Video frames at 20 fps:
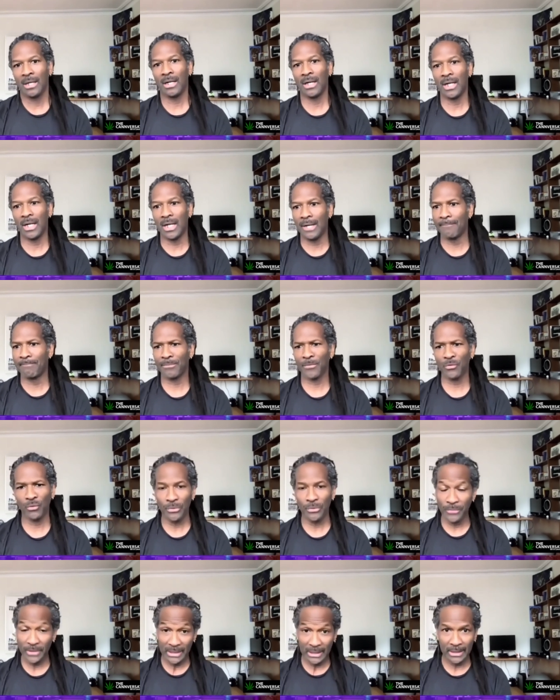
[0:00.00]
Um,
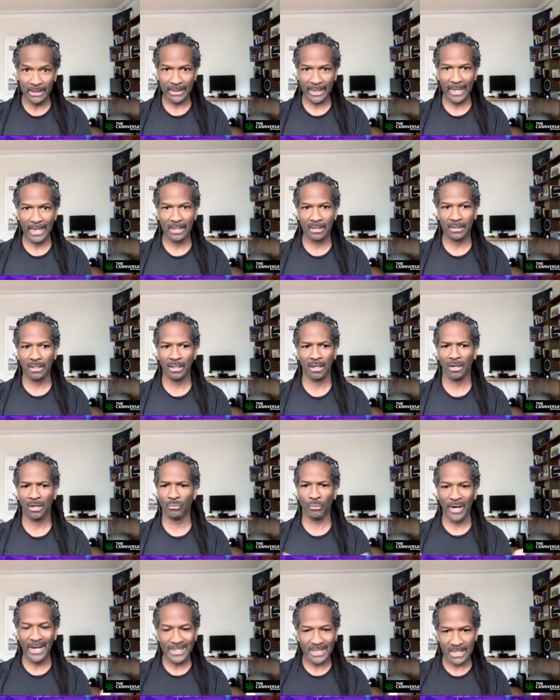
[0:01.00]
when we look at uh,
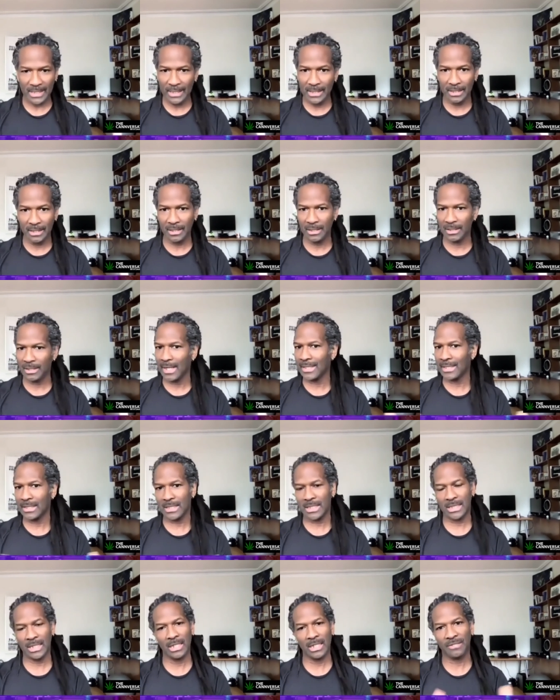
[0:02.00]
arrests in the United
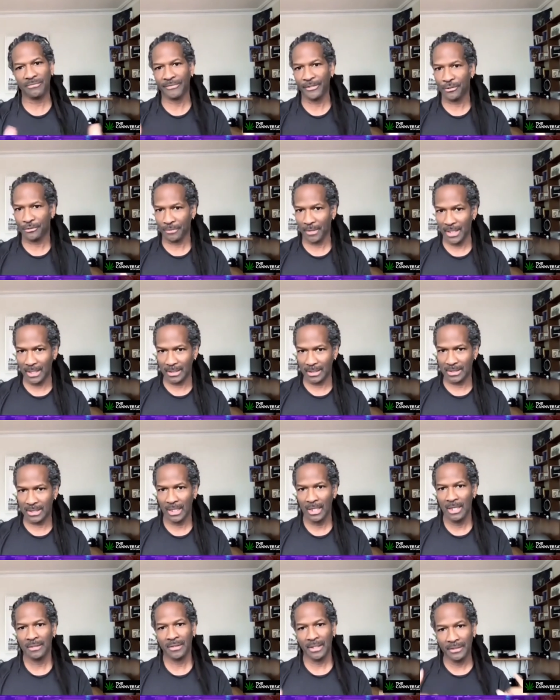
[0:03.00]
States for drugs,
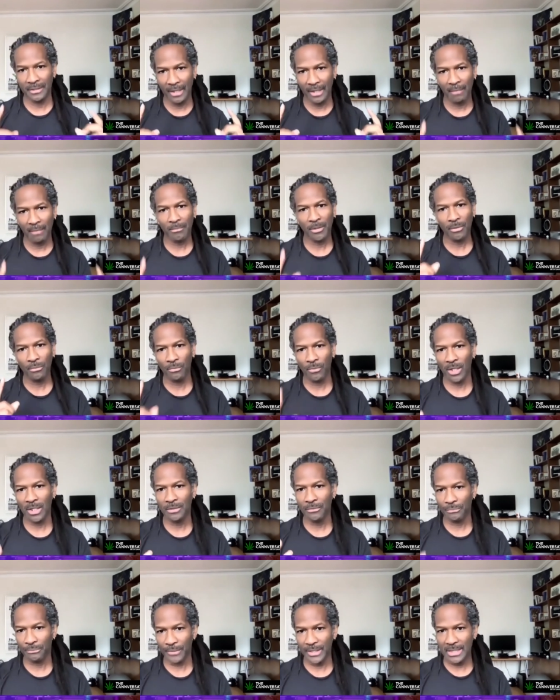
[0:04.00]
the number
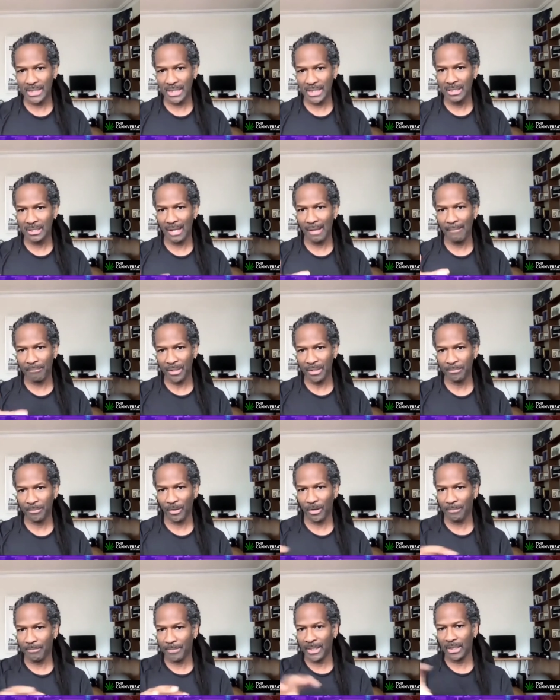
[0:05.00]
one reason that people
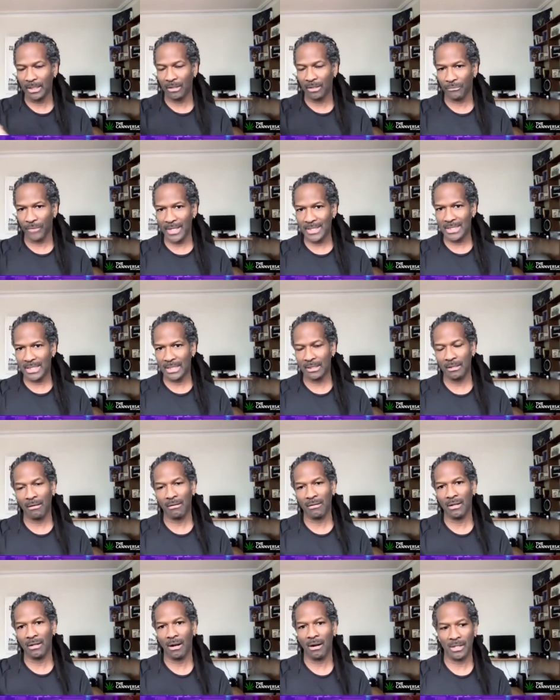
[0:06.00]
are being arrested
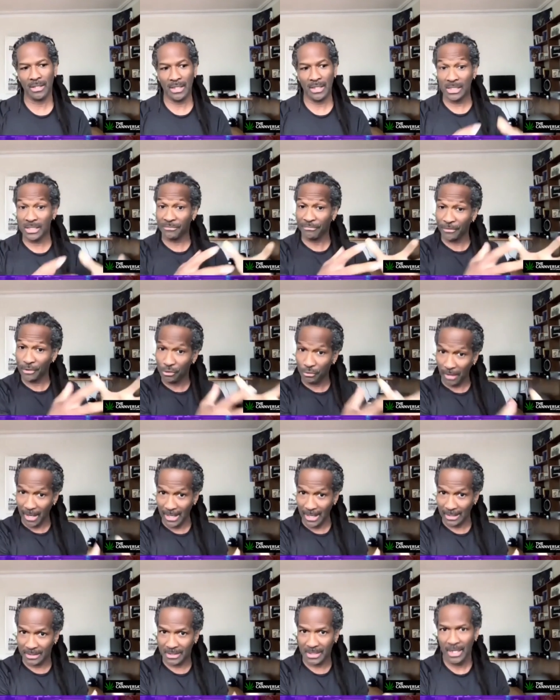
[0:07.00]
uh, is for
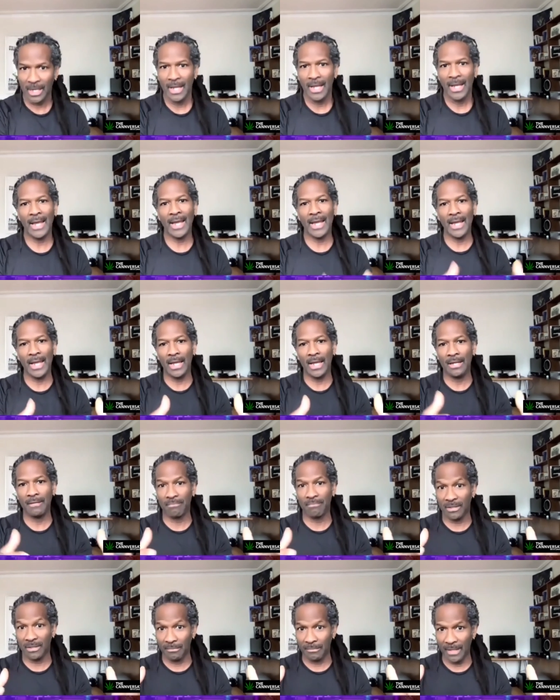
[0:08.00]
drugs.
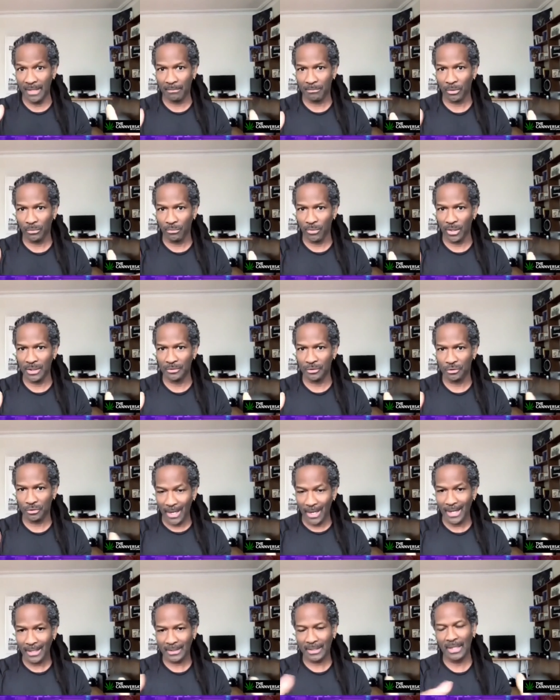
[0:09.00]
And the number one
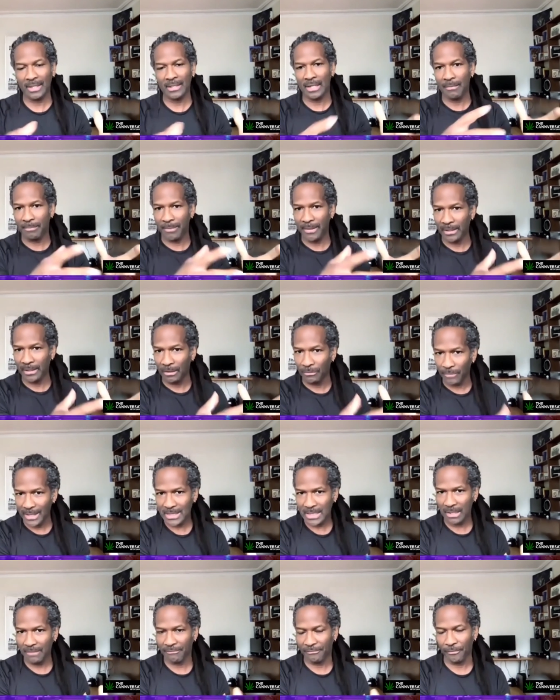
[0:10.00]
drug that they're being
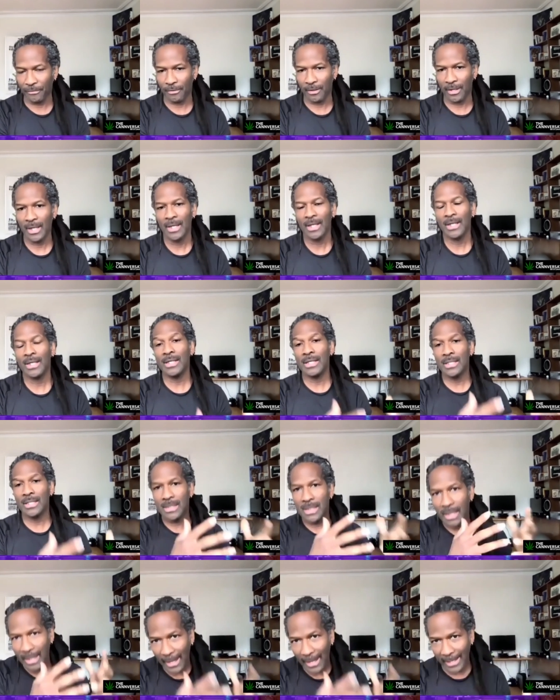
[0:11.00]
arrested for is
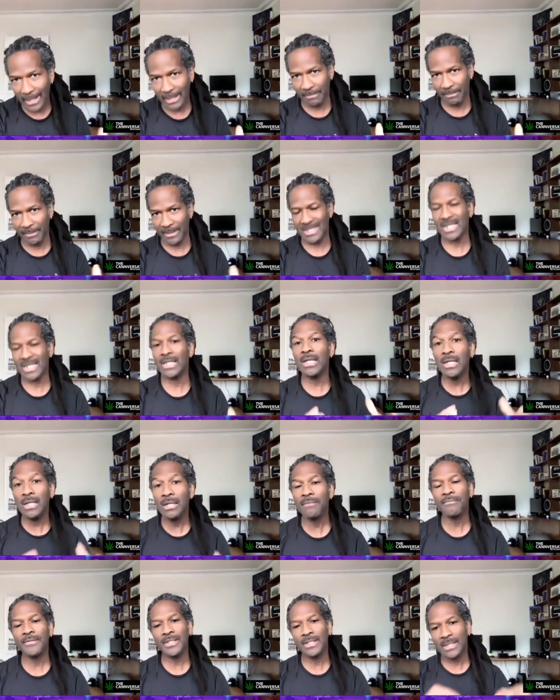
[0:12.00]
cannabis,
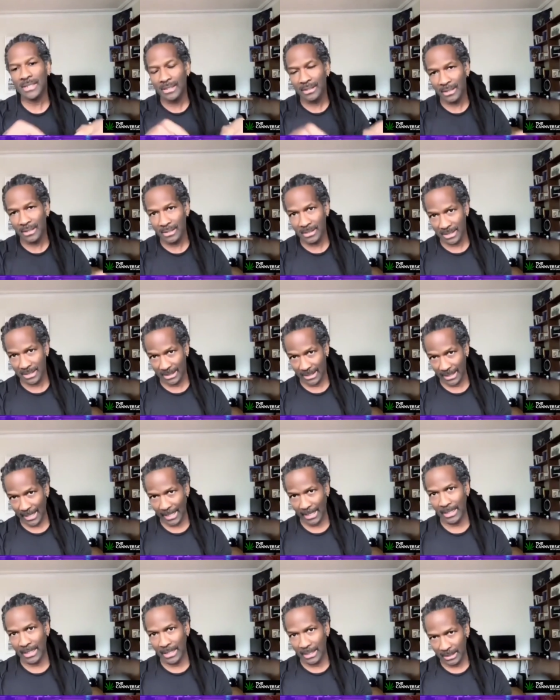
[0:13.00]
even to this
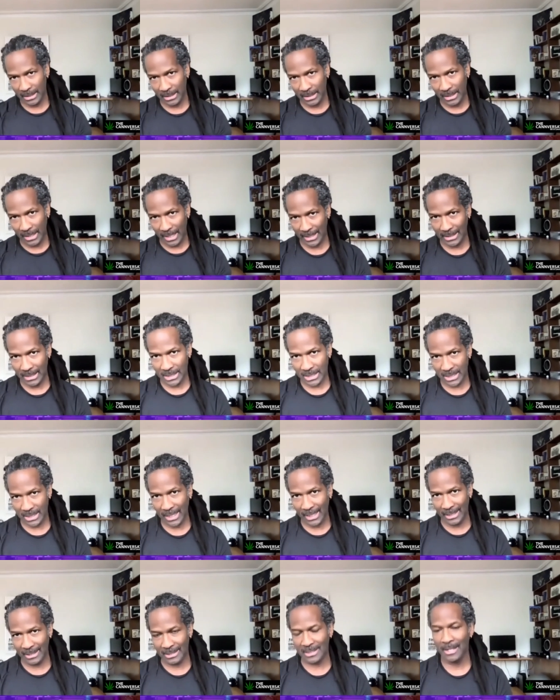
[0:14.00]
day in the United
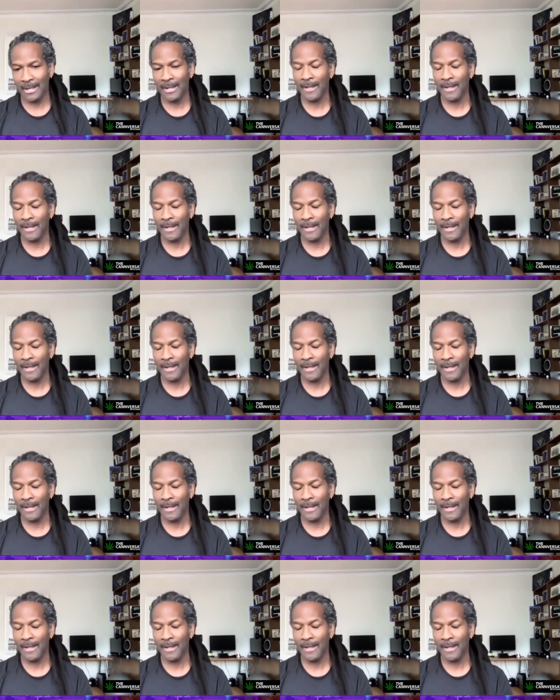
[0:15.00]
States.